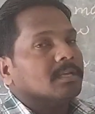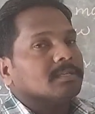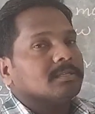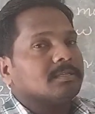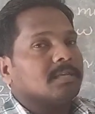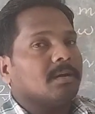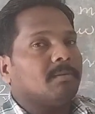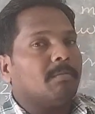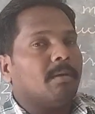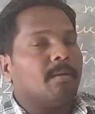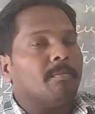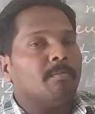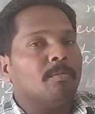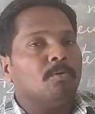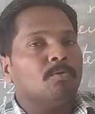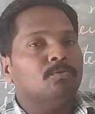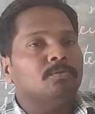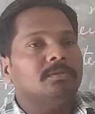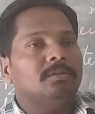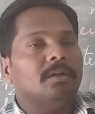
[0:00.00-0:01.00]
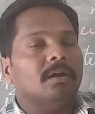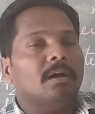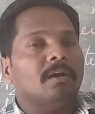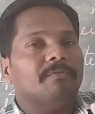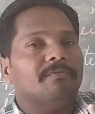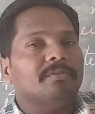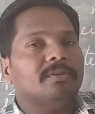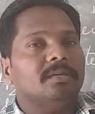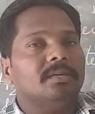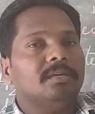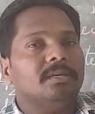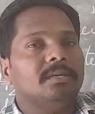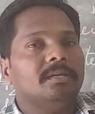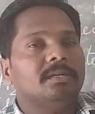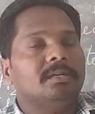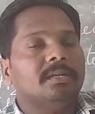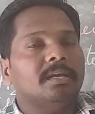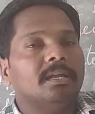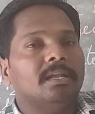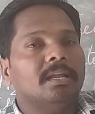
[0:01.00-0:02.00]
some amount of
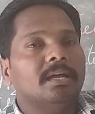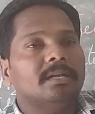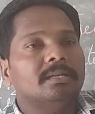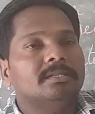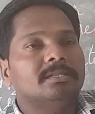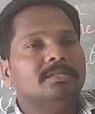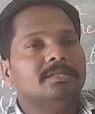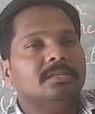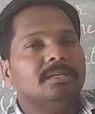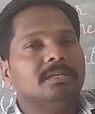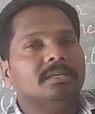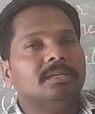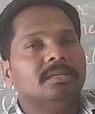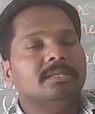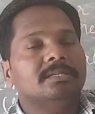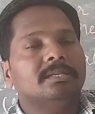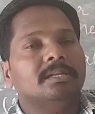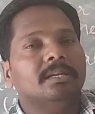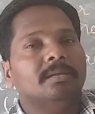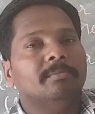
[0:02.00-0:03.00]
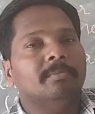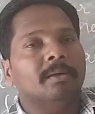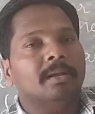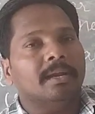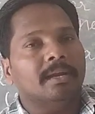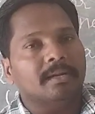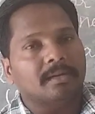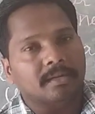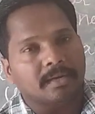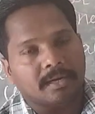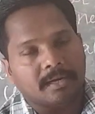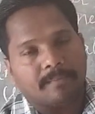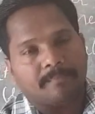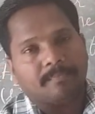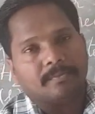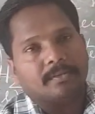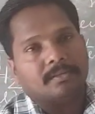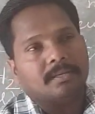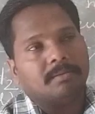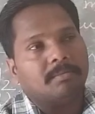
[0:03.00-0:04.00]
heat energy is liberated.
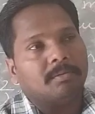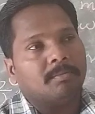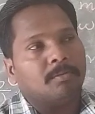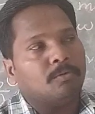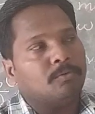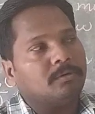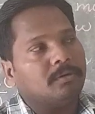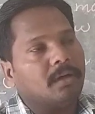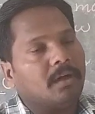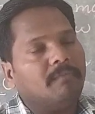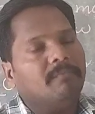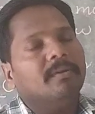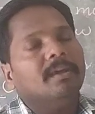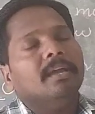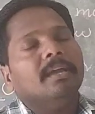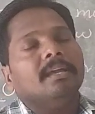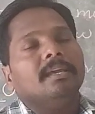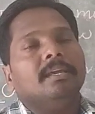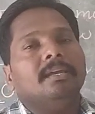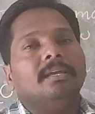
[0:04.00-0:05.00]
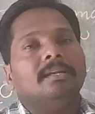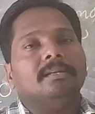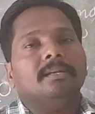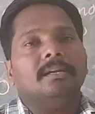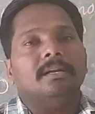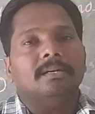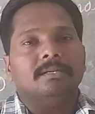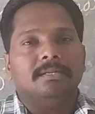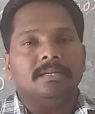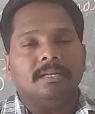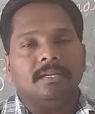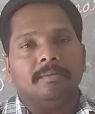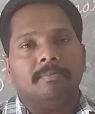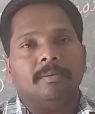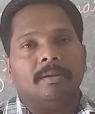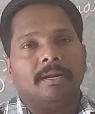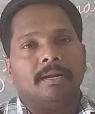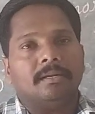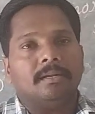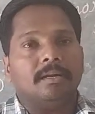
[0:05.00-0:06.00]
Amount of heat energy
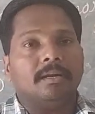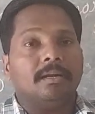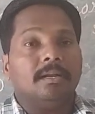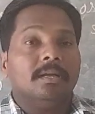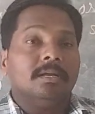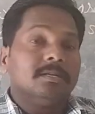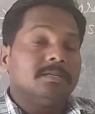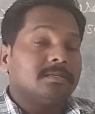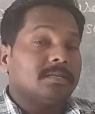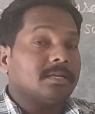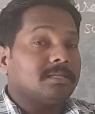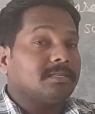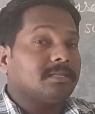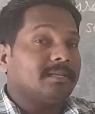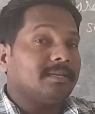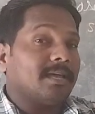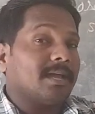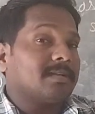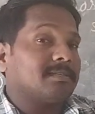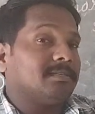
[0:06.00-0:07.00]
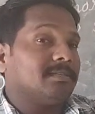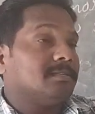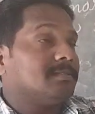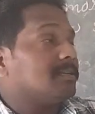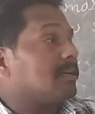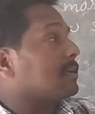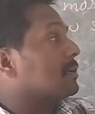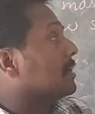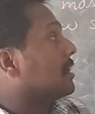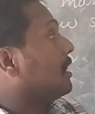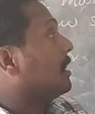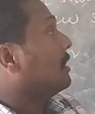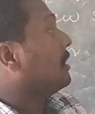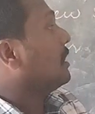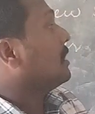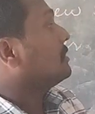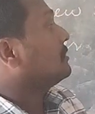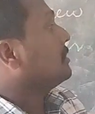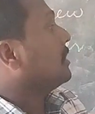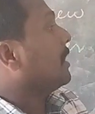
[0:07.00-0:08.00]
liberated. Such reactions are
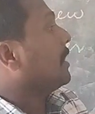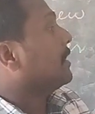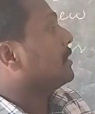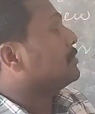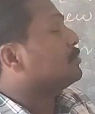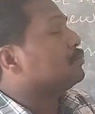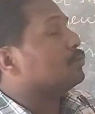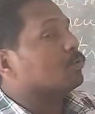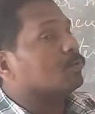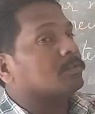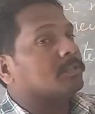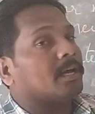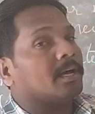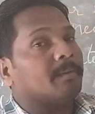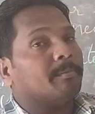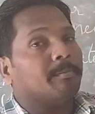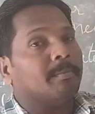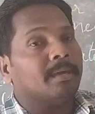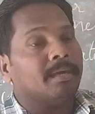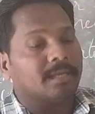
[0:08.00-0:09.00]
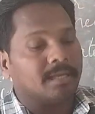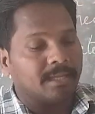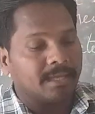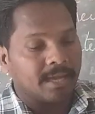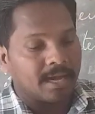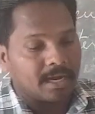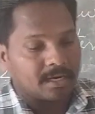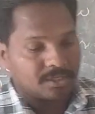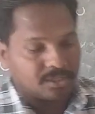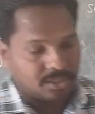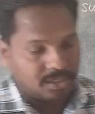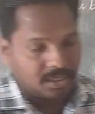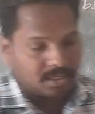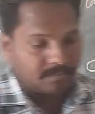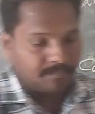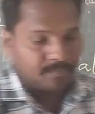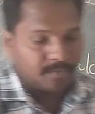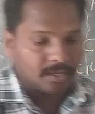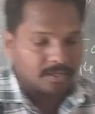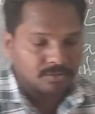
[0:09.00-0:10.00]
called as the exothermic
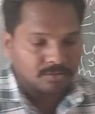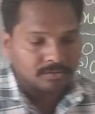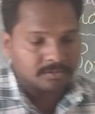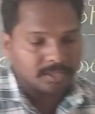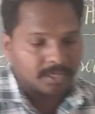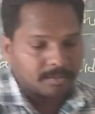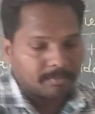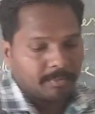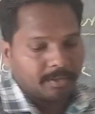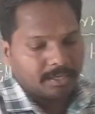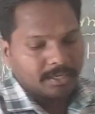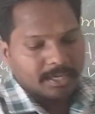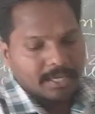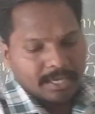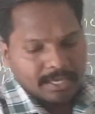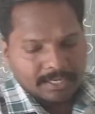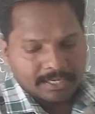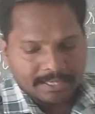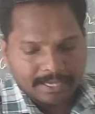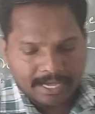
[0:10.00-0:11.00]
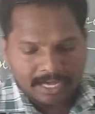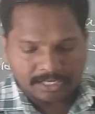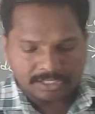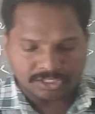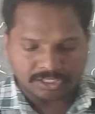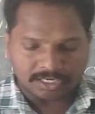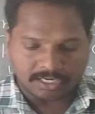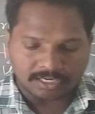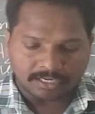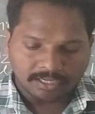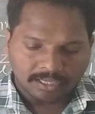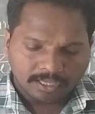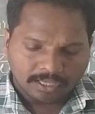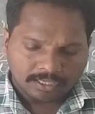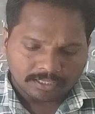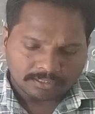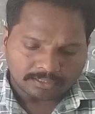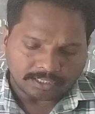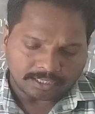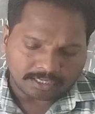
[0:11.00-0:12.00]
reaction. Exothermic reaction.
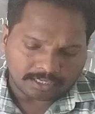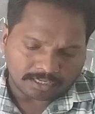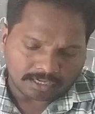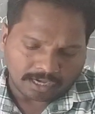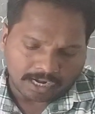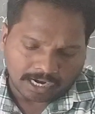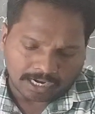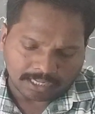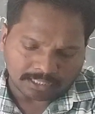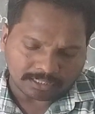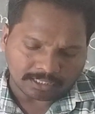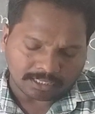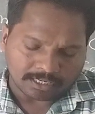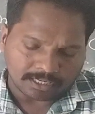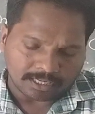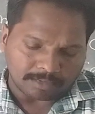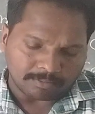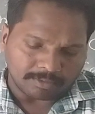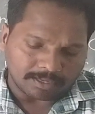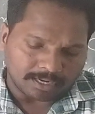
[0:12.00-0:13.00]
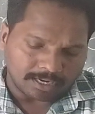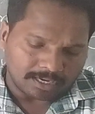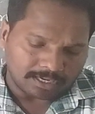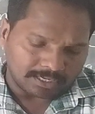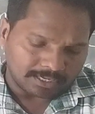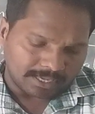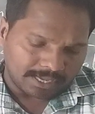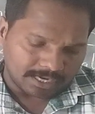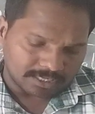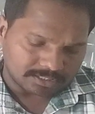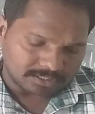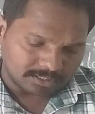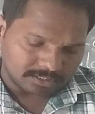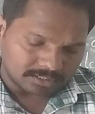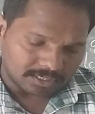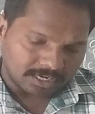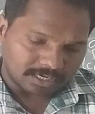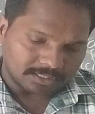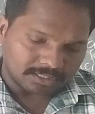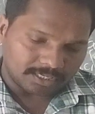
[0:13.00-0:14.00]
There are another chemical
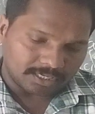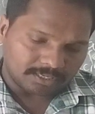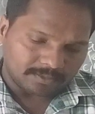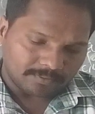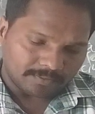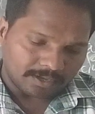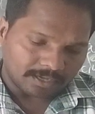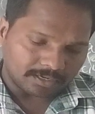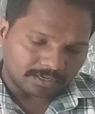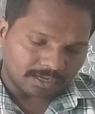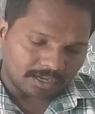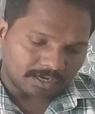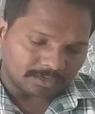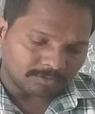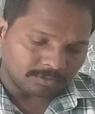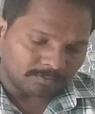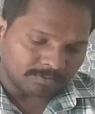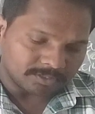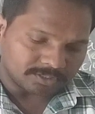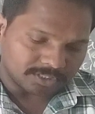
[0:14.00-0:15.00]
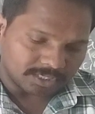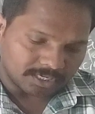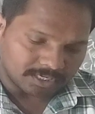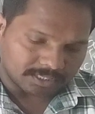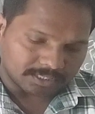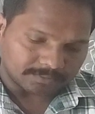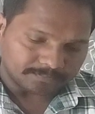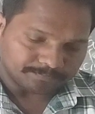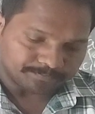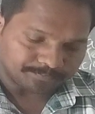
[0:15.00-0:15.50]
reactions are there or not, we will check.